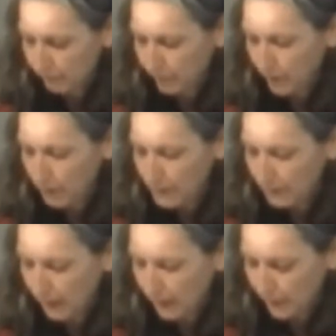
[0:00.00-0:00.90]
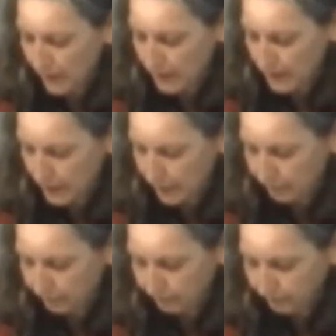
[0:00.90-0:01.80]
come into play with that decision.
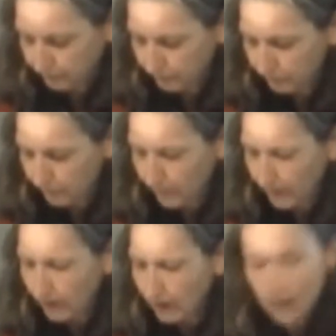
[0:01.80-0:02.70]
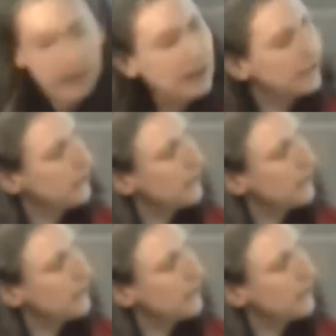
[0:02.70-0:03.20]
The other